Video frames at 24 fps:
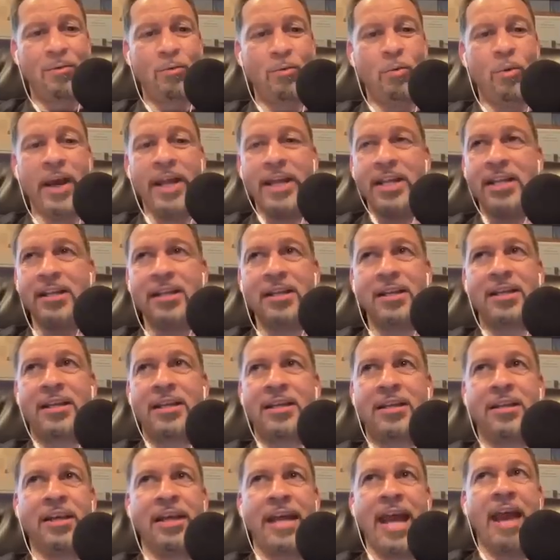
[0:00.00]
when
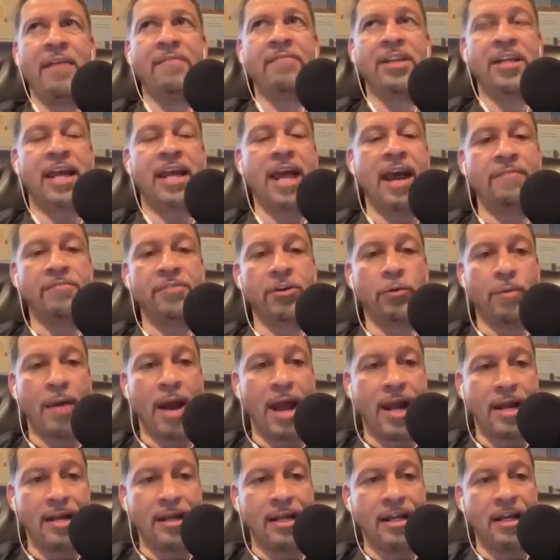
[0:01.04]
you gave it to Kevin
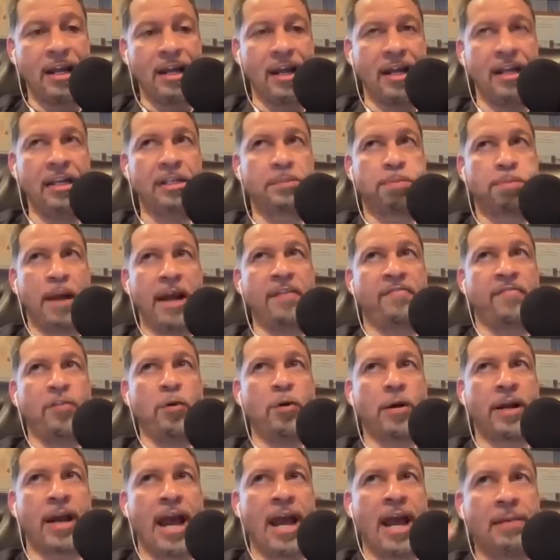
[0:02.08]
Durant, and he's played
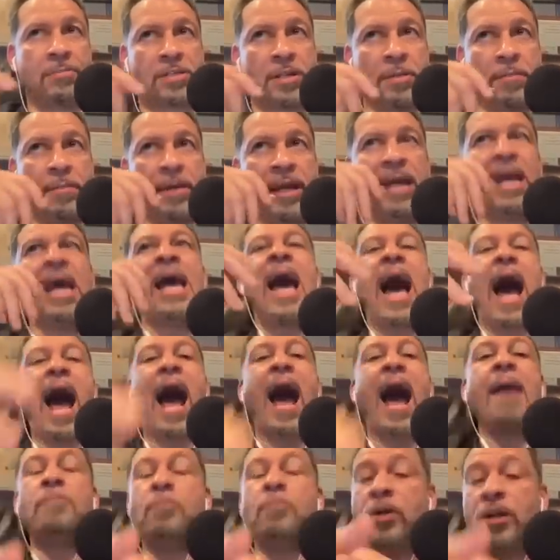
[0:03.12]
fewer games than me.
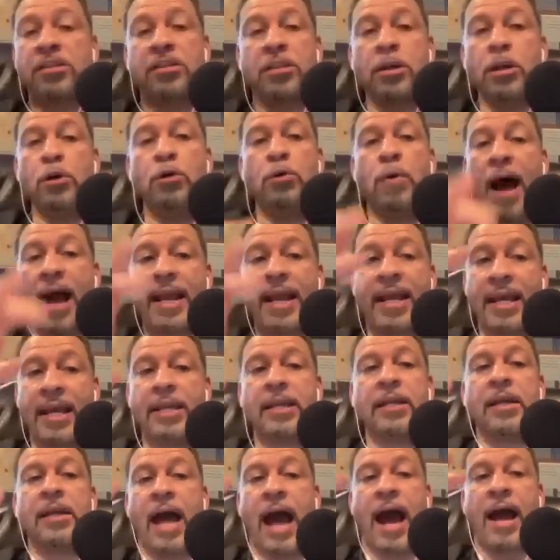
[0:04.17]
I'm with you. I get
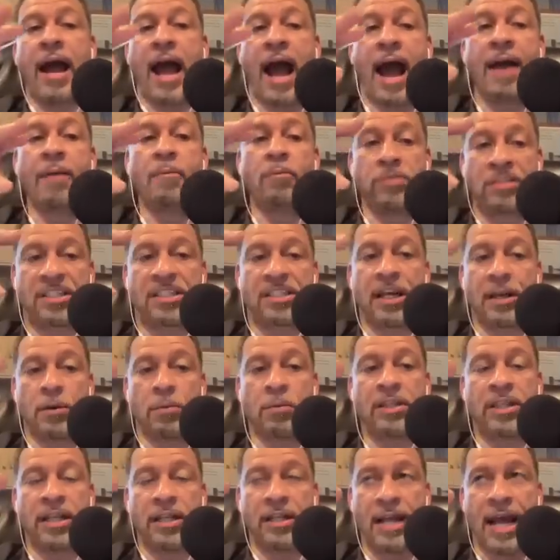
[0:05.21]
it. I will stick
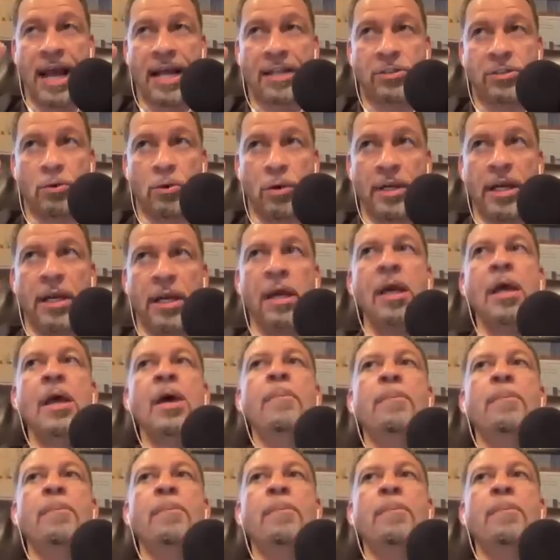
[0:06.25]
with the Nets on it.